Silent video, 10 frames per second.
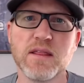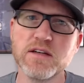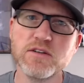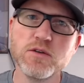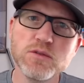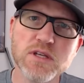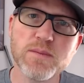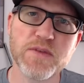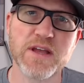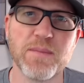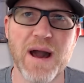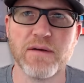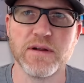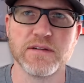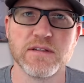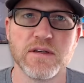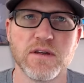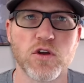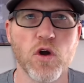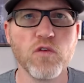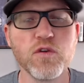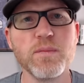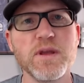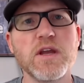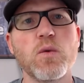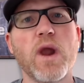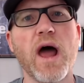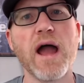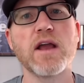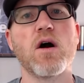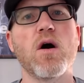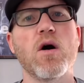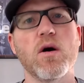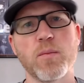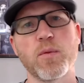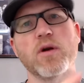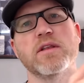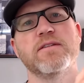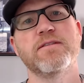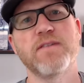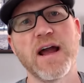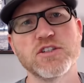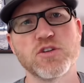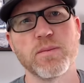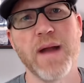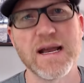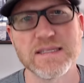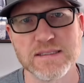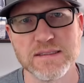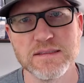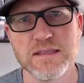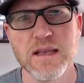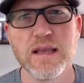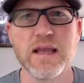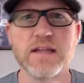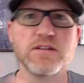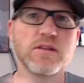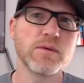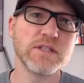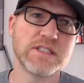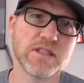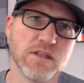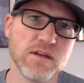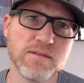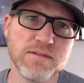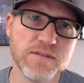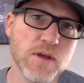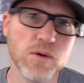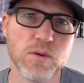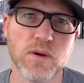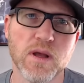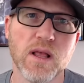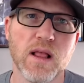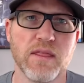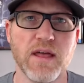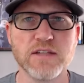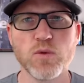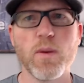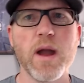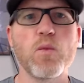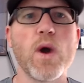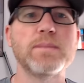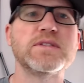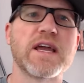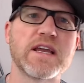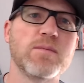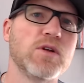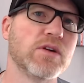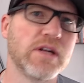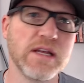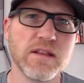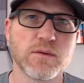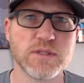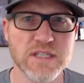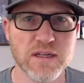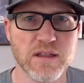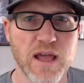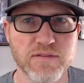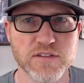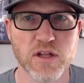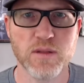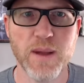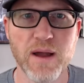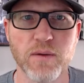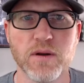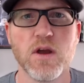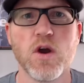Then do something about it. Go from being what I call a part of the fragile masses into the resilient few. That's what my website community, The Resilient Life, is all about.